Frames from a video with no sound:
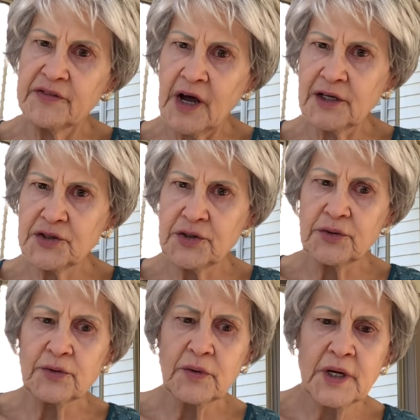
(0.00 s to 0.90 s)
if not
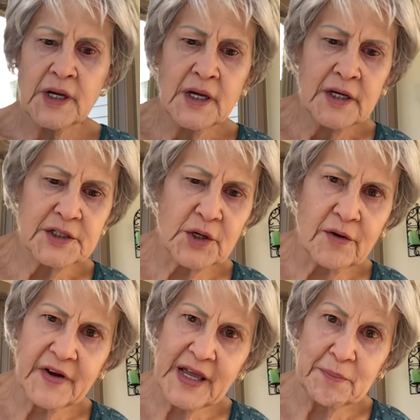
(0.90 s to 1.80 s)
2.
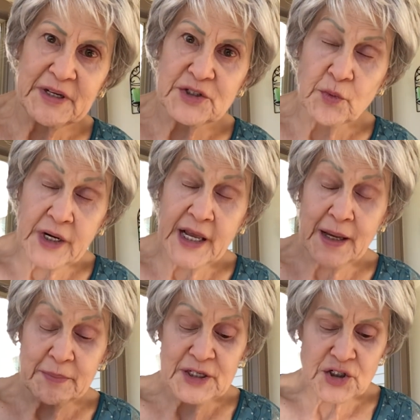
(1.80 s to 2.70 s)
So if when I
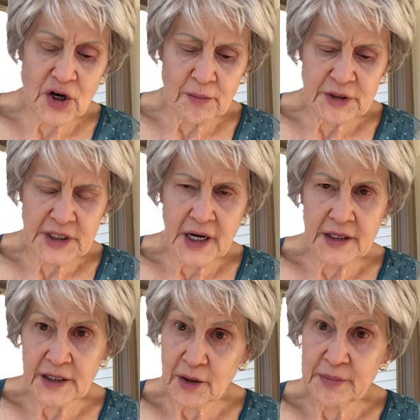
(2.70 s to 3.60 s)
get Beachcomber
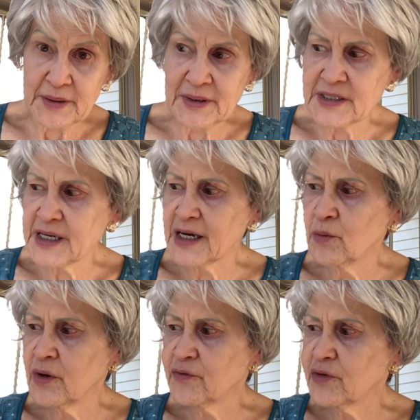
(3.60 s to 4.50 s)
done, it'll be my second
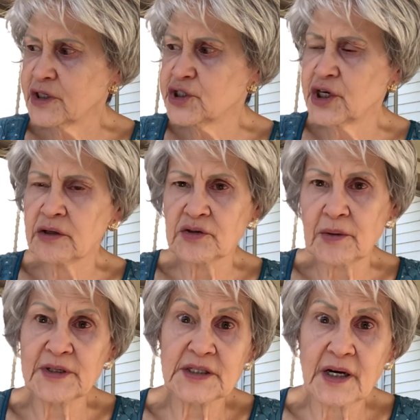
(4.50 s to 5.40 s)
one for this year, so
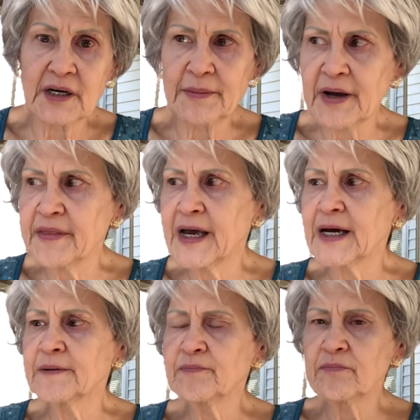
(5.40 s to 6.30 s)
I'm excited about
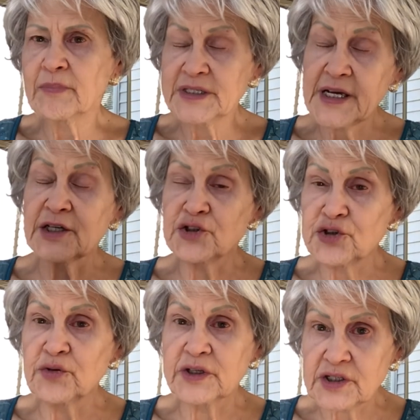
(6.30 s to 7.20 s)
that. My second
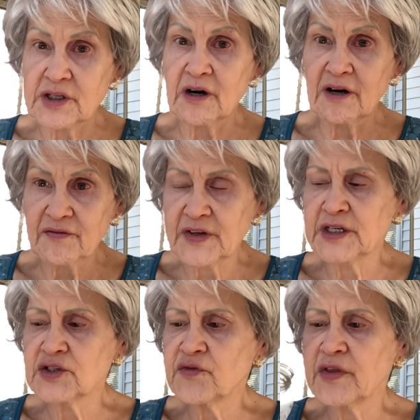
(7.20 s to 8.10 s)
shooting star
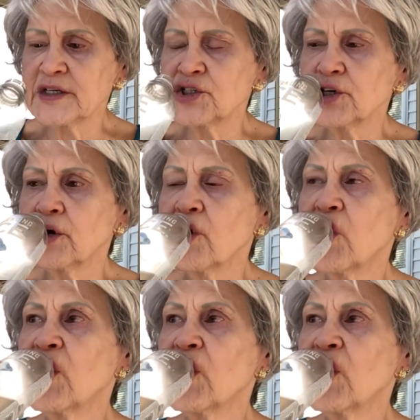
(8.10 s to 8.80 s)
finish for this year.